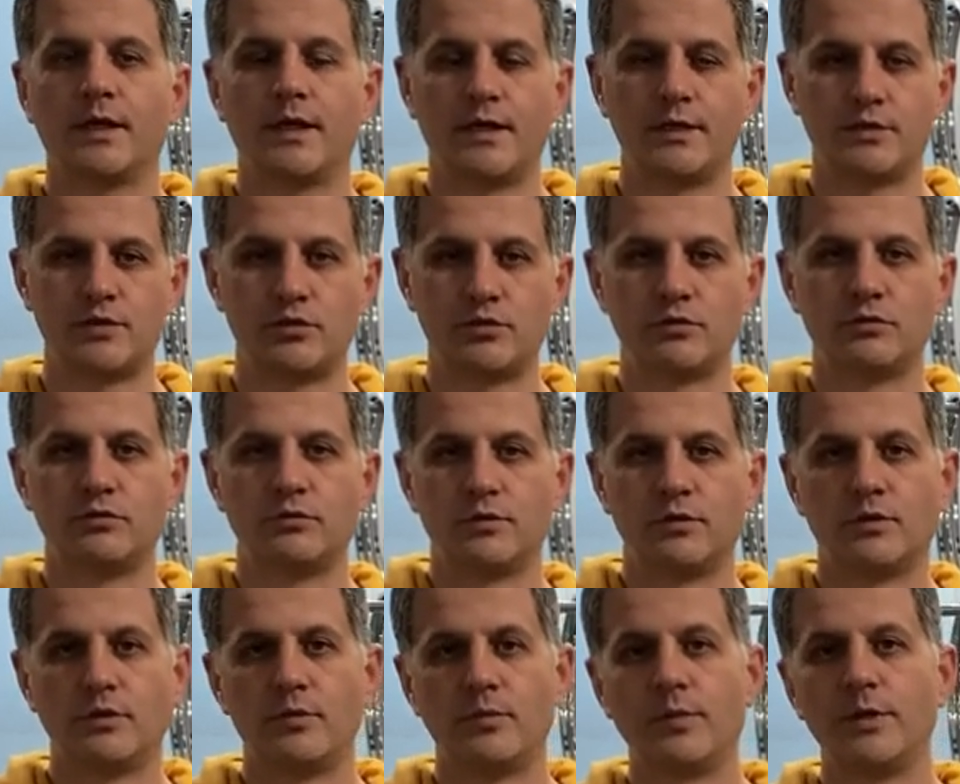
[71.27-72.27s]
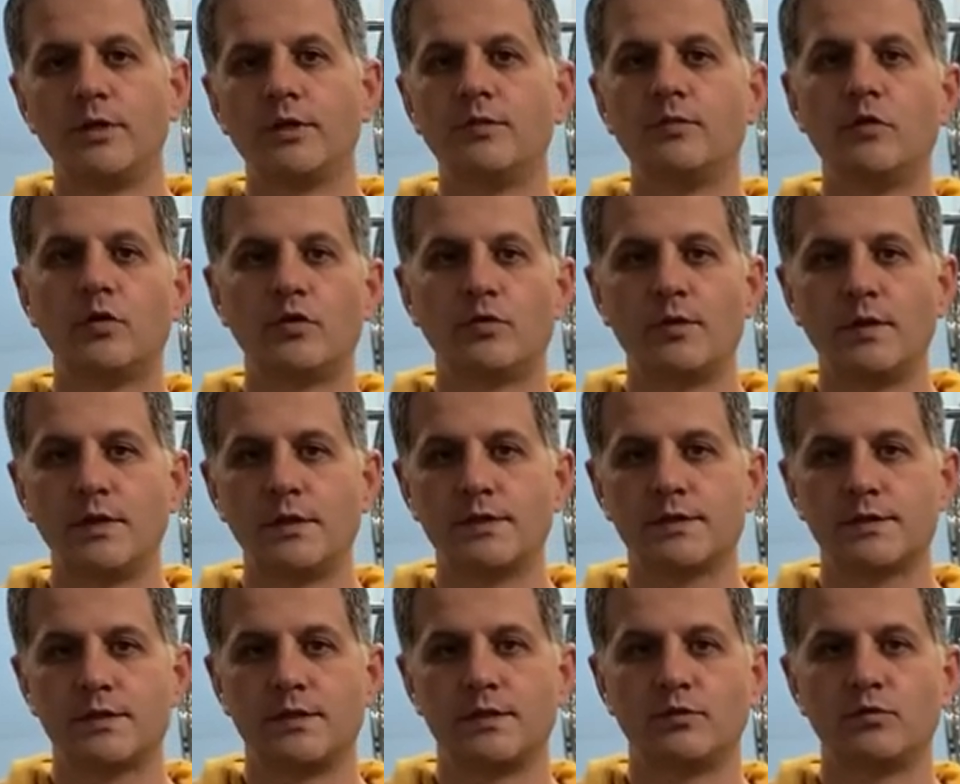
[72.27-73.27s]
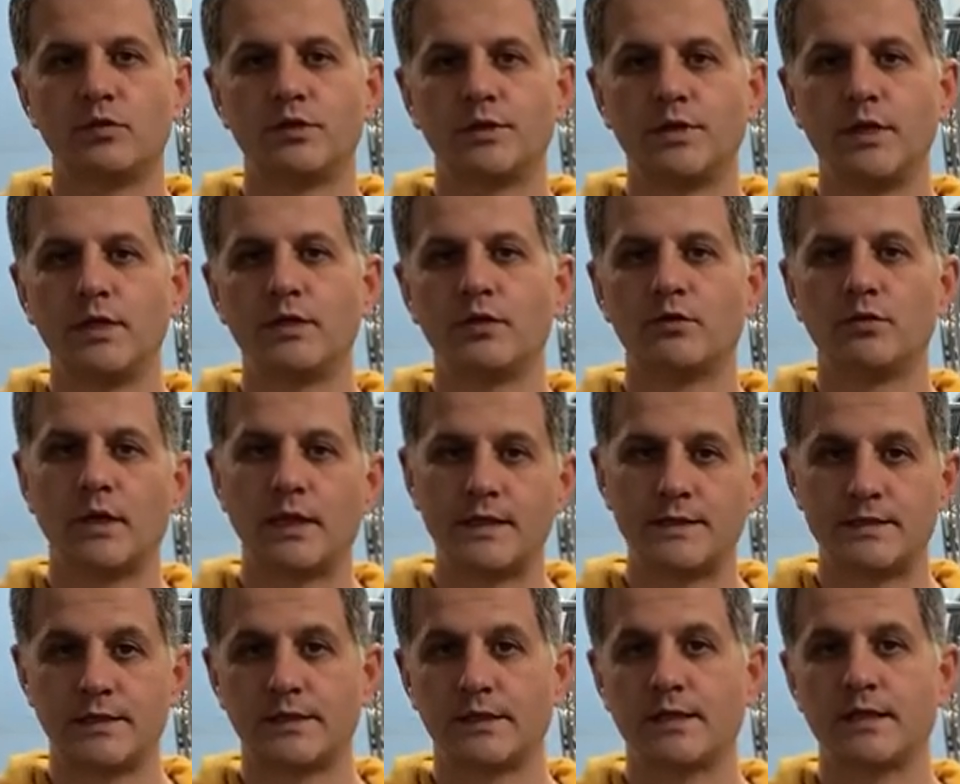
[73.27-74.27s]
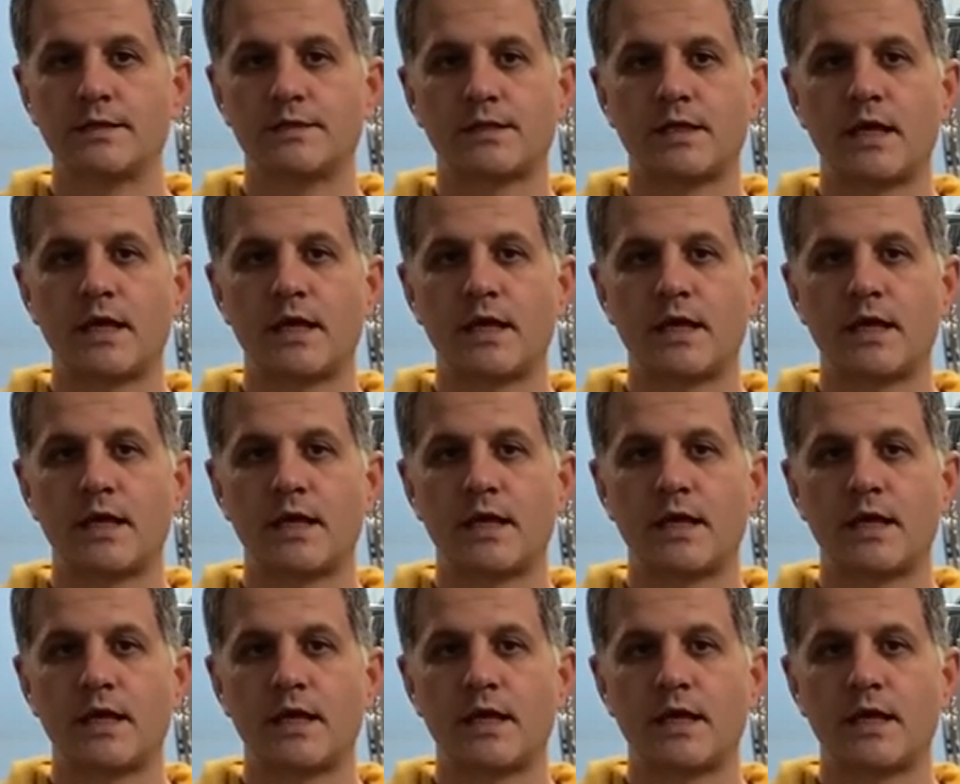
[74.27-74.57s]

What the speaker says: As you build more wheels, it will take you less and less